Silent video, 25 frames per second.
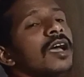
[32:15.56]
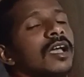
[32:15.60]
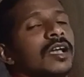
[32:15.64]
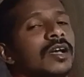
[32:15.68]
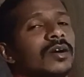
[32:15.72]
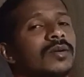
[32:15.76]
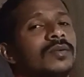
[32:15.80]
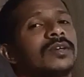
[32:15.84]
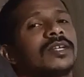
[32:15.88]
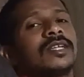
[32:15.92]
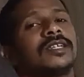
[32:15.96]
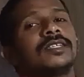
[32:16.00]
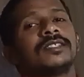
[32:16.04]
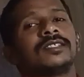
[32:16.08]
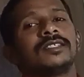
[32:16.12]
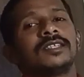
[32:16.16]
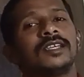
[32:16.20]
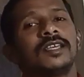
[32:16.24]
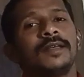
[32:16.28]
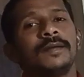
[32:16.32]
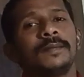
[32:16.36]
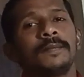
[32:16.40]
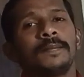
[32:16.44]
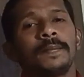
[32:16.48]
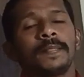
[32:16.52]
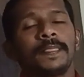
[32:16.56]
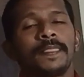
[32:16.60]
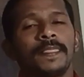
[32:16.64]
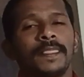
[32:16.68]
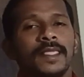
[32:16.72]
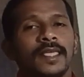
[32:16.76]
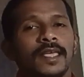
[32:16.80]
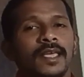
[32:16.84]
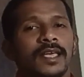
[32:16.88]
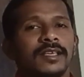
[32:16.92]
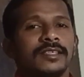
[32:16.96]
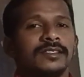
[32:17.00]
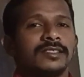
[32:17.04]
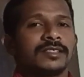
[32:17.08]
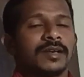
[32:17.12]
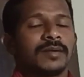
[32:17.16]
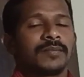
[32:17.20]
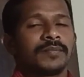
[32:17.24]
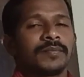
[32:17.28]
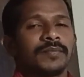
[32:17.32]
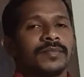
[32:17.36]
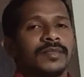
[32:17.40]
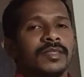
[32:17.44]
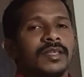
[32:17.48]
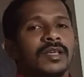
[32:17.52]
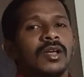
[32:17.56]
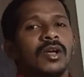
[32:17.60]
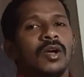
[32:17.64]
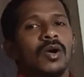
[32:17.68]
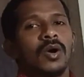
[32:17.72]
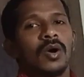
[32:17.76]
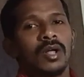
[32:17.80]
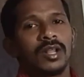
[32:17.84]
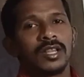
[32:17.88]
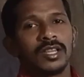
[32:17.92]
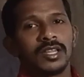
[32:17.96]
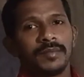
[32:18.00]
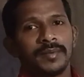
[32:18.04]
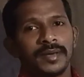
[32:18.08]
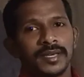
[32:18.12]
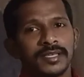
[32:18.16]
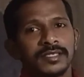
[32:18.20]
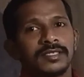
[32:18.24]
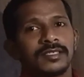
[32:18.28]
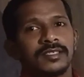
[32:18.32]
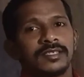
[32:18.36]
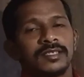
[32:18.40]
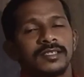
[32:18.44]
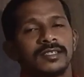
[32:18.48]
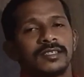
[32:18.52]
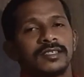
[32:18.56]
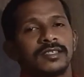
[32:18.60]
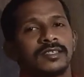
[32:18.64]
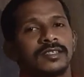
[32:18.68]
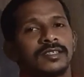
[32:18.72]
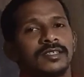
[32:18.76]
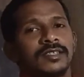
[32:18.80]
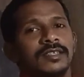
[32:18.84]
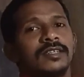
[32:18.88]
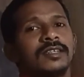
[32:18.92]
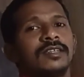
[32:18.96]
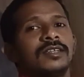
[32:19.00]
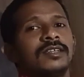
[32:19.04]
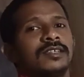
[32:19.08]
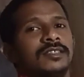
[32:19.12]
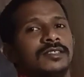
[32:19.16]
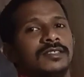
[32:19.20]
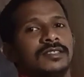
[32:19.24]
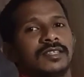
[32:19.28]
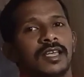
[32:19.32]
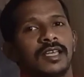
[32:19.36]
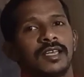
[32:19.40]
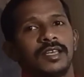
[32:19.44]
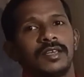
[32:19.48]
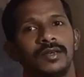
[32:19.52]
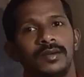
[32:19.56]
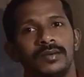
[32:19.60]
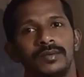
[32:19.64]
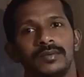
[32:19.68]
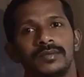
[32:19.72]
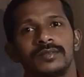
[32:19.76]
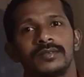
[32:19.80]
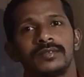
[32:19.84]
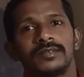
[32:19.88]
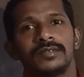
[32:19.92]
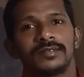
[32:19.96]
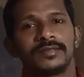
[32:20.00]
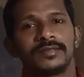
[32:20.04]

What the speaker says: accountancy exam. All the best. Thank you.